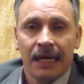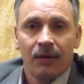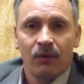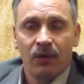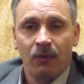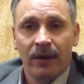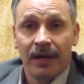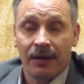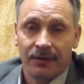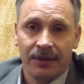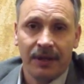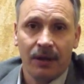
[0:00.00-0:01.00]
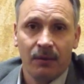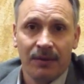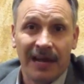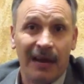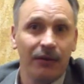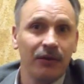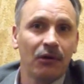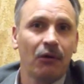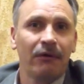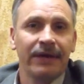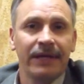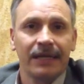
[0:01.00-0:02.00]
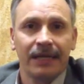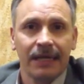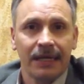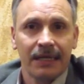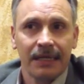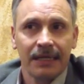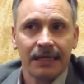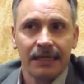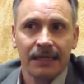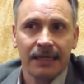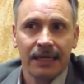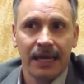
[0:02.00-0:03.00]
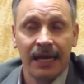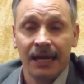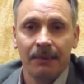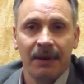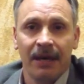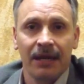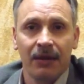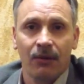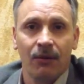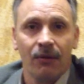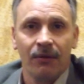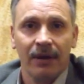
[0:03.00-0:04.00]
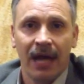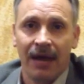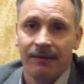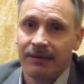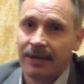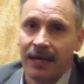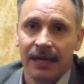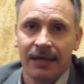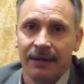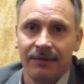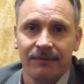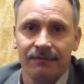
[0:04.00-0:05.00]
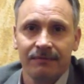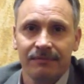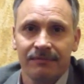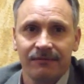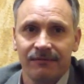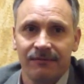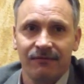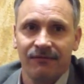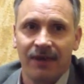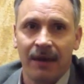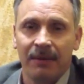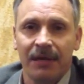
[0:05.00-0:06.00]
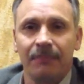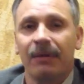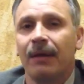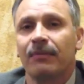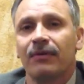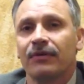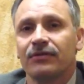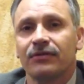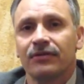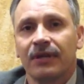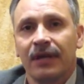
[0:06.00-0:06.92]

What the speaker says: We went out there without knowing anybody or having any family members,